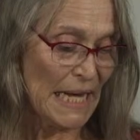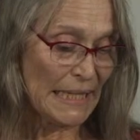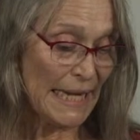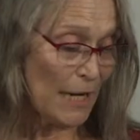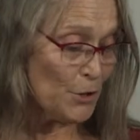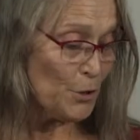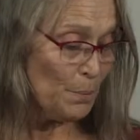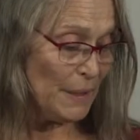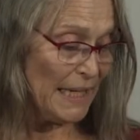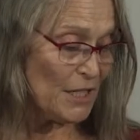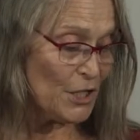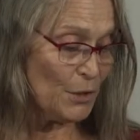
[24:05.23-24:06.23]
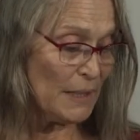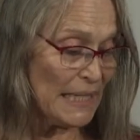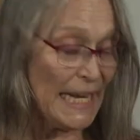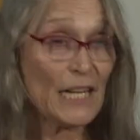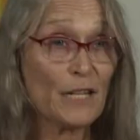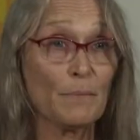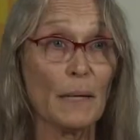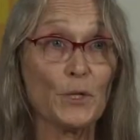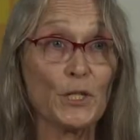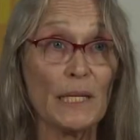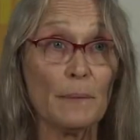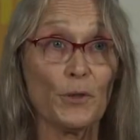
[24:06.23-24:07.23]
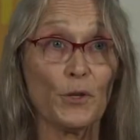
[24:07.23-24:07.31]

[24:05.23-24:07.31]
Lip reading: Council plans to engage membership